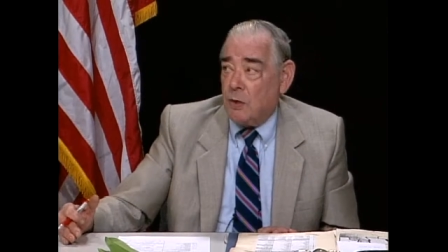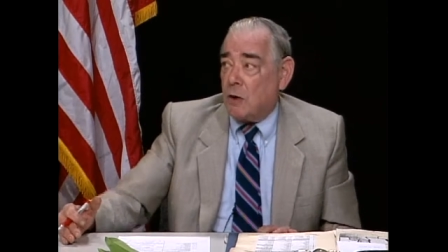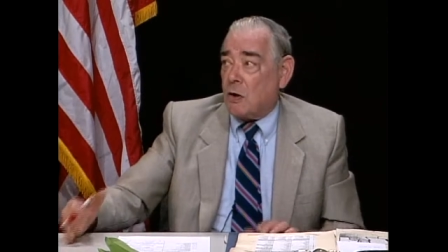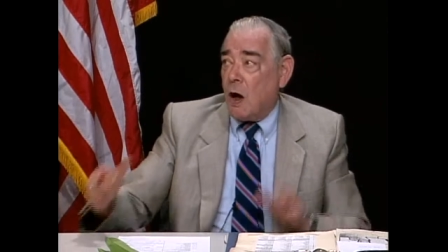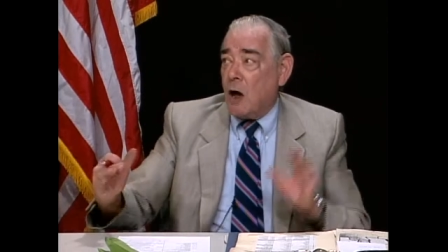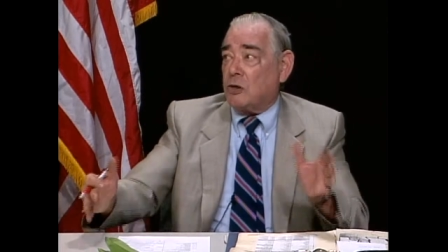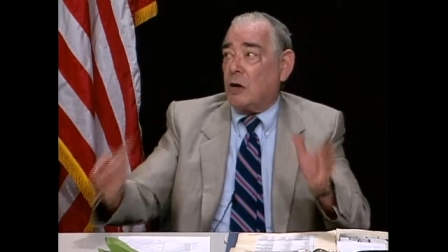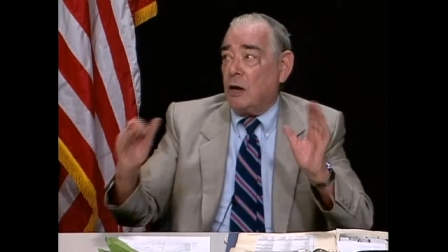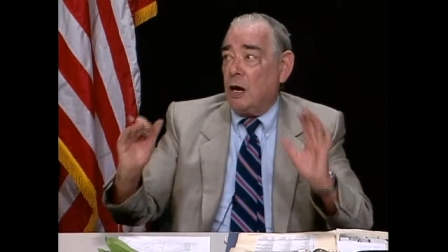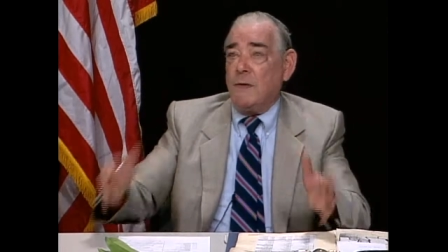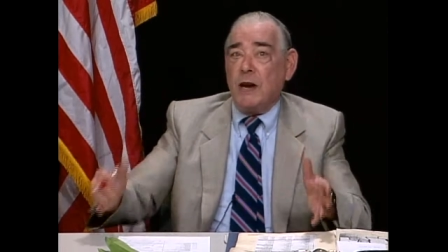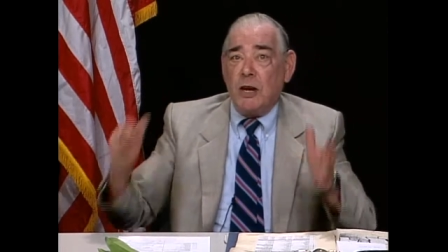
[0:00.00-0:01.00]
Their cost
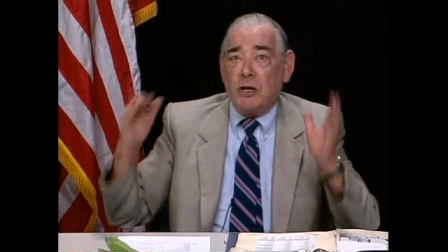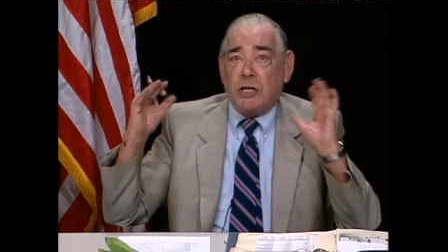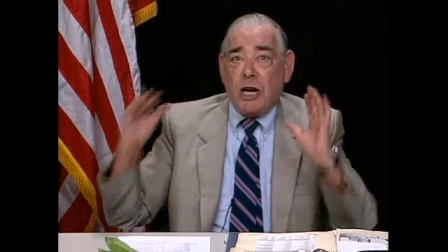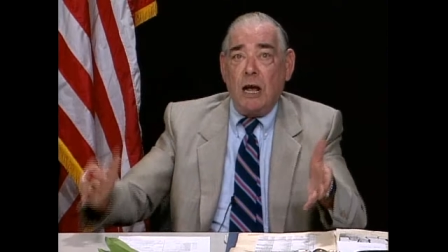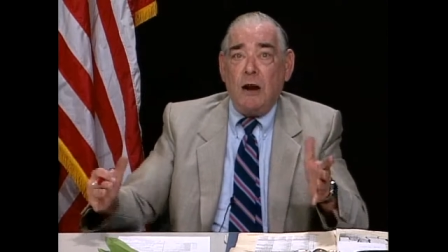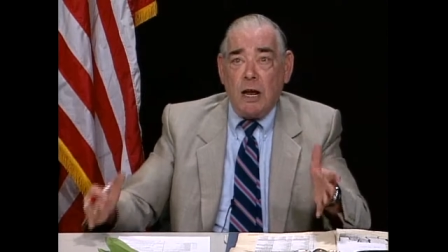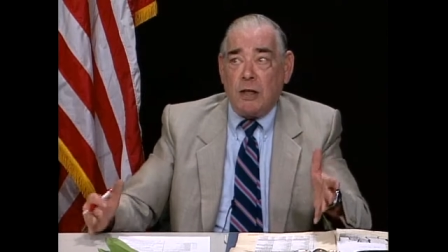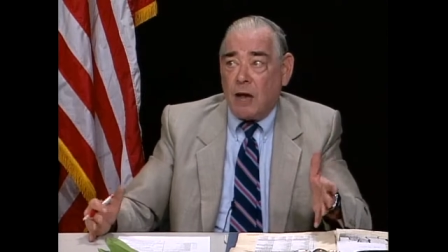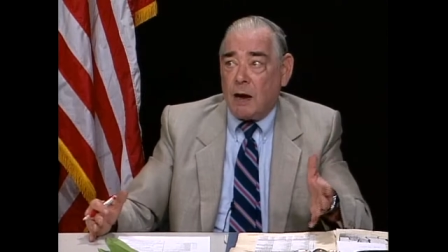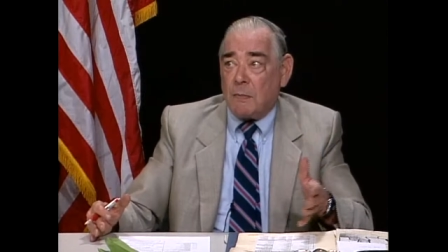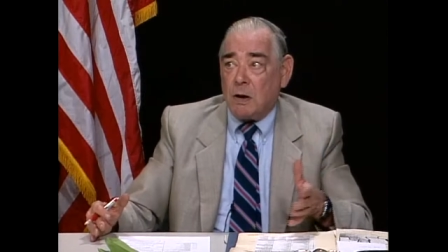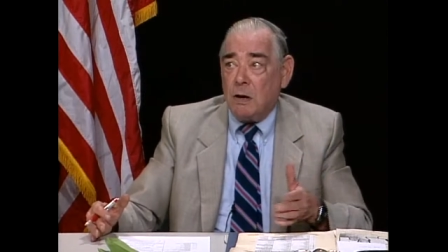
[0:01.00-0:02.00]
of living is killing
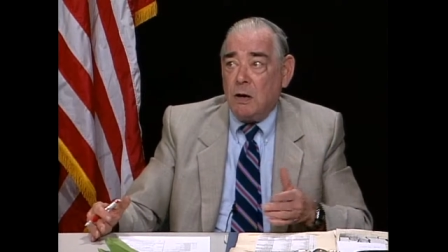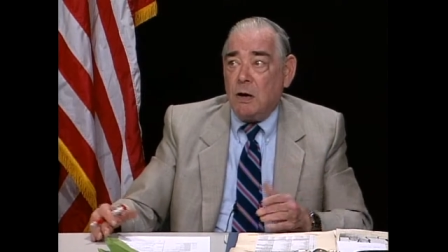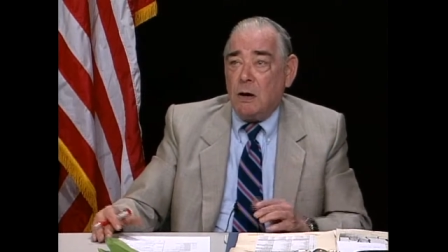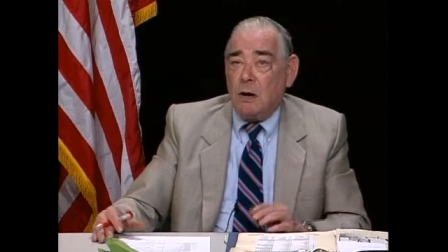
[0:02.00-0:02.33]
them.